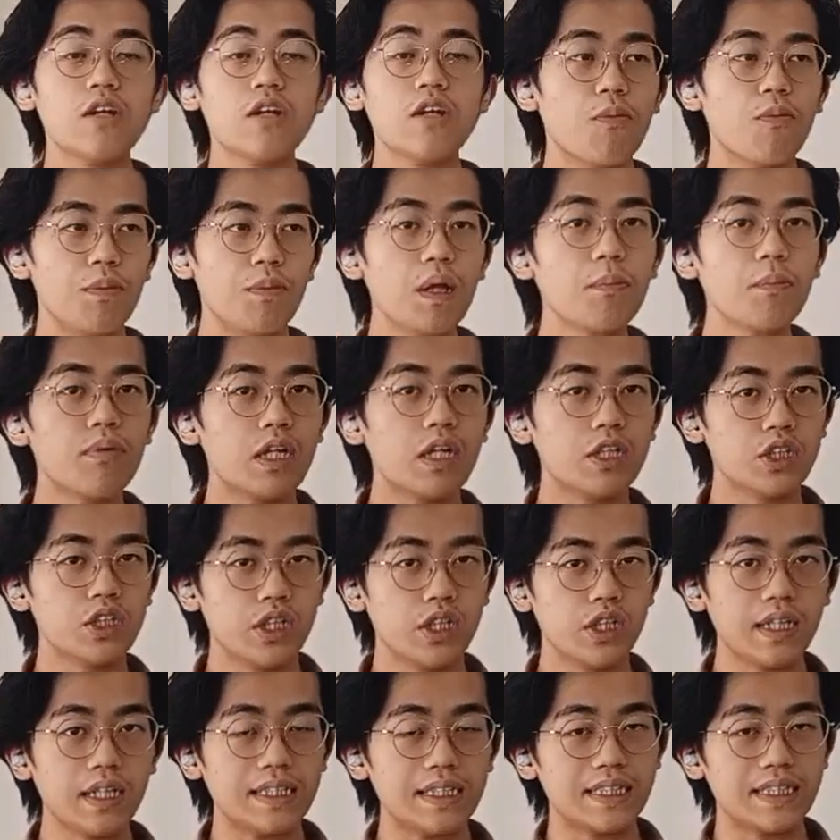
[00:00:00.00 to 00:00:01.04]
If your blood
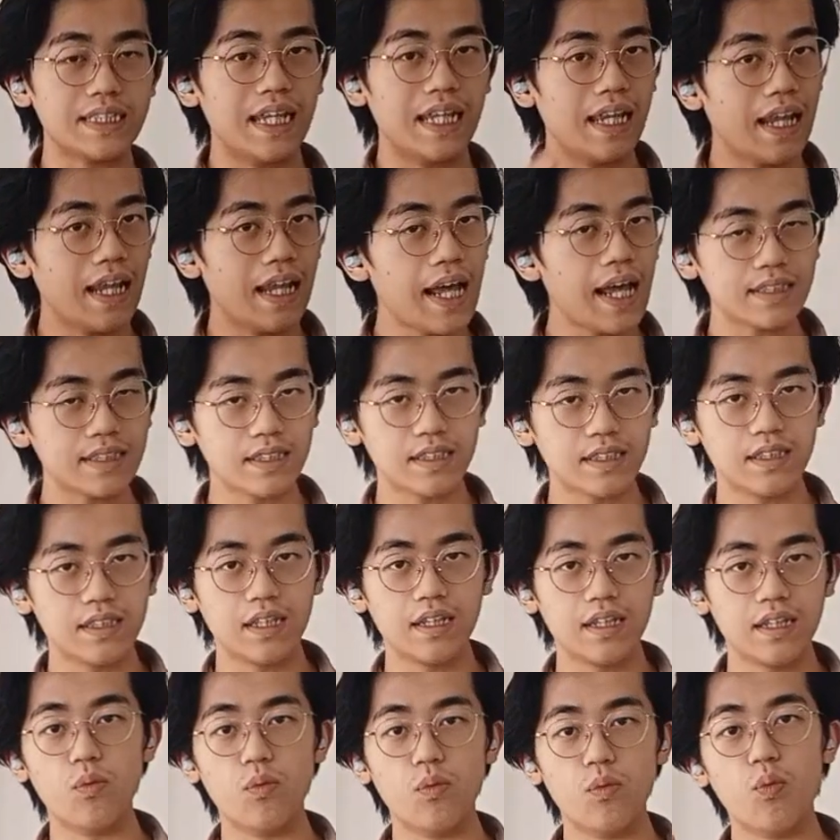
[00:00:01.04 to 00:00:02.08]
pressure is less
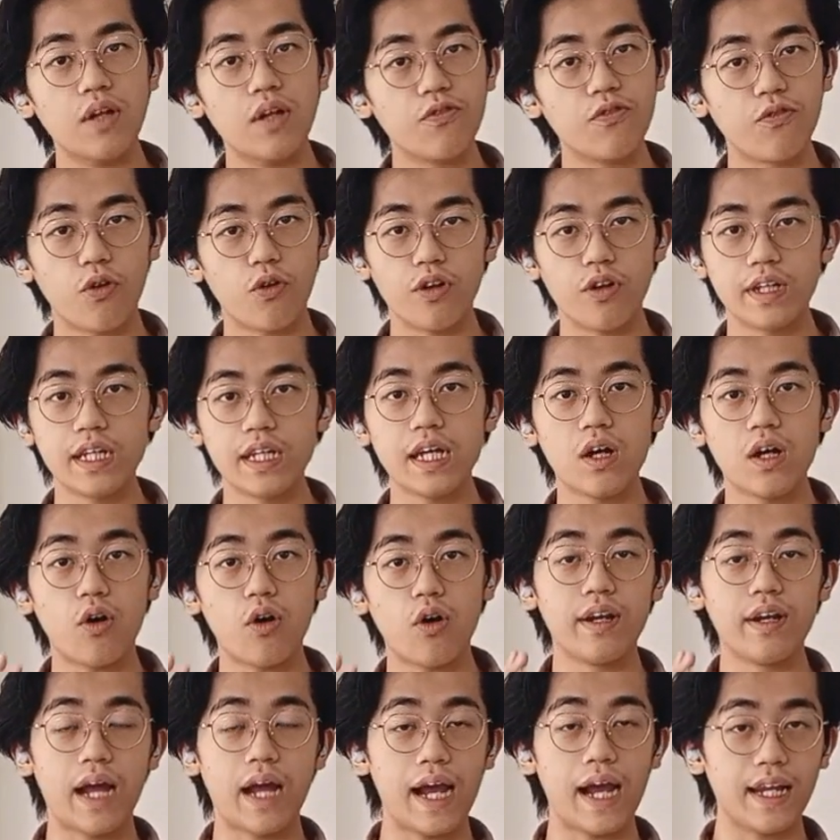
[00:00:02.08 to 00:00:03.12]
than 140
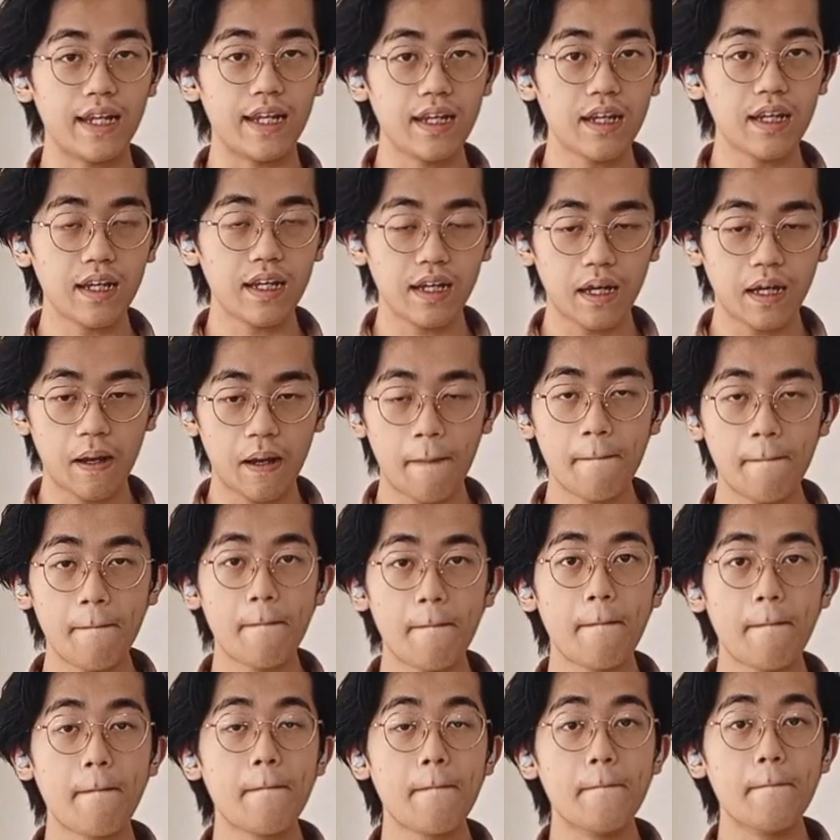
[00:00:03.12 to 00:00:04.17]
or 90,
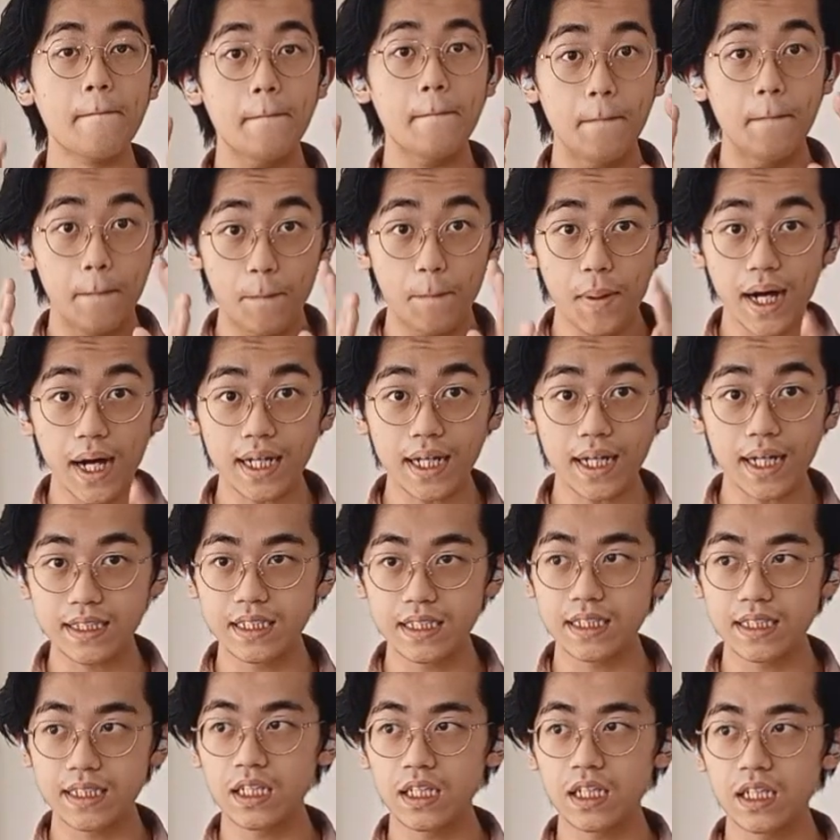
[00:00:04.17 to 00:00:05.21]

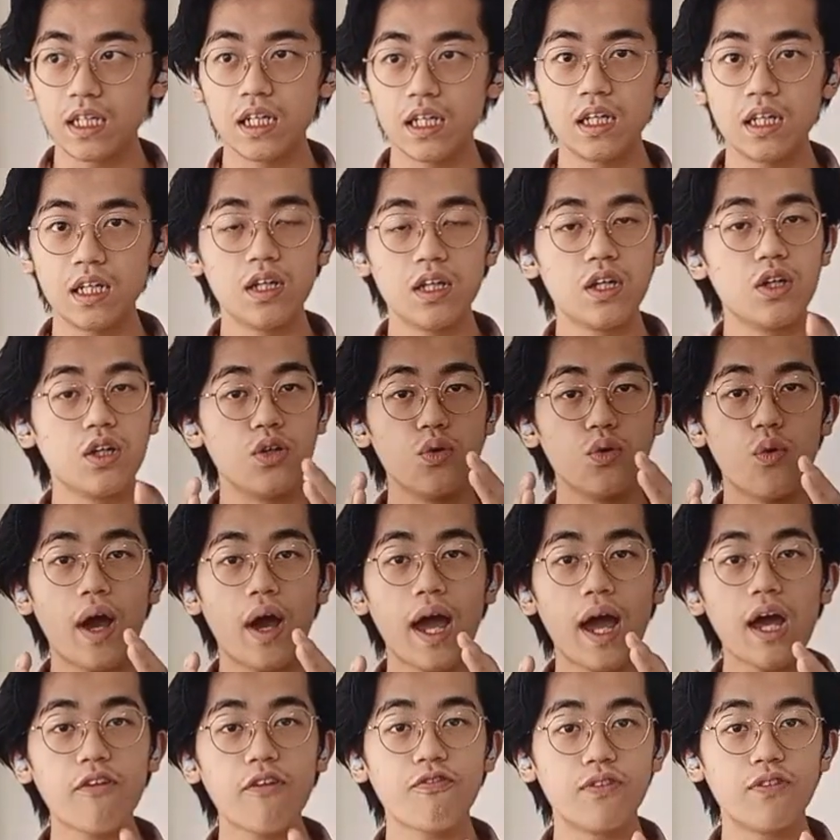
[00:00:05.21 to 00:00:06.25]
but you
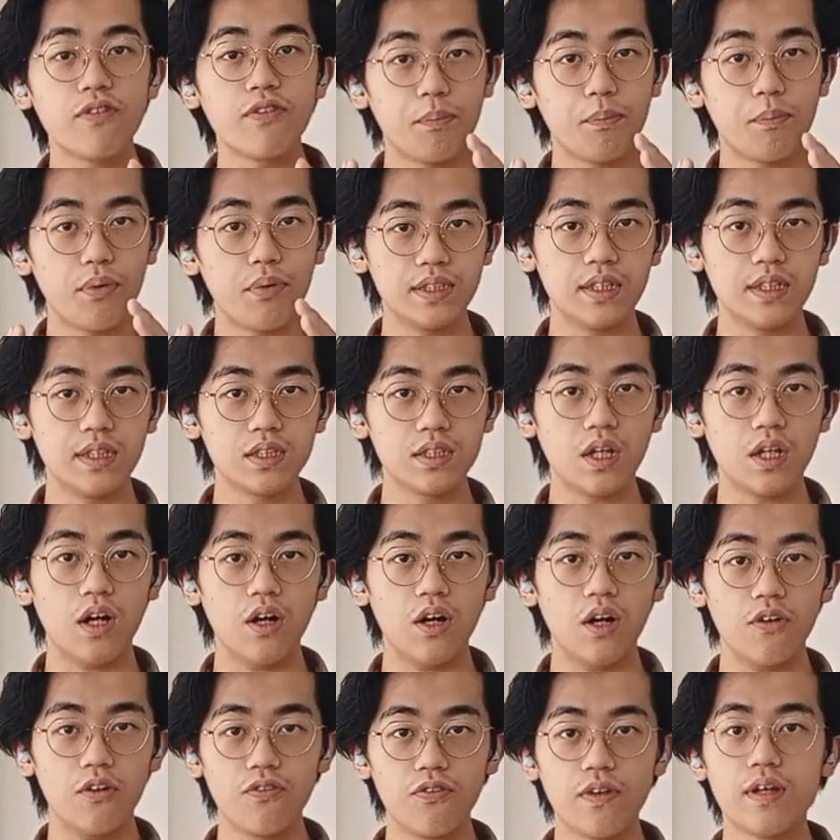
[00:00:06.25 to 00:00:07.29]
have the presence
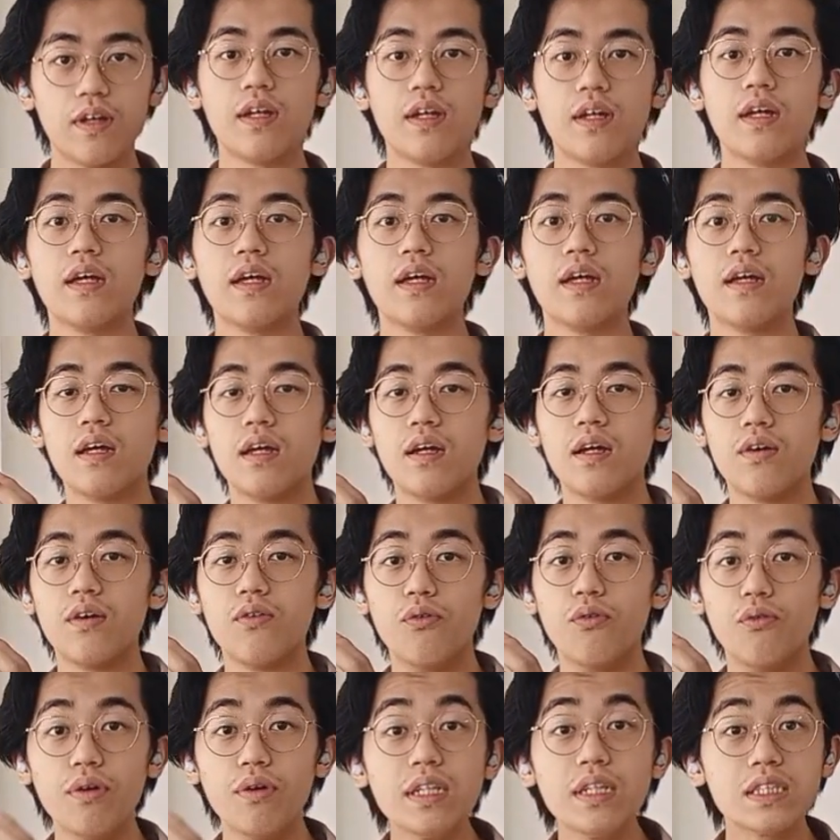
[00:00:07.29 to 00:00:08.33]
of
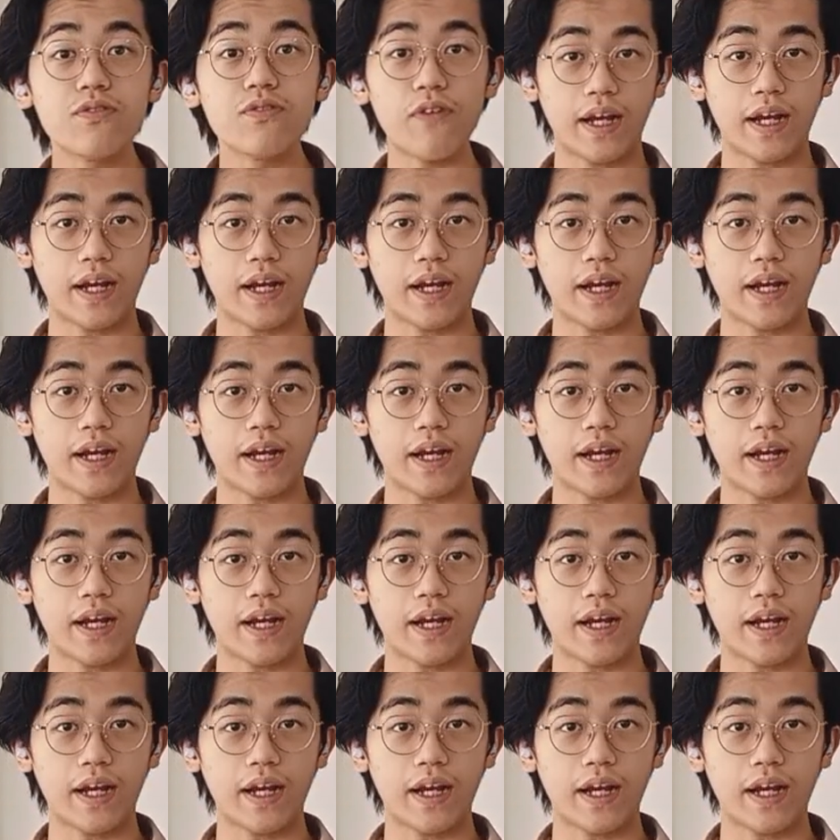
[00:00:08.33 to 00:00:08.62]
risk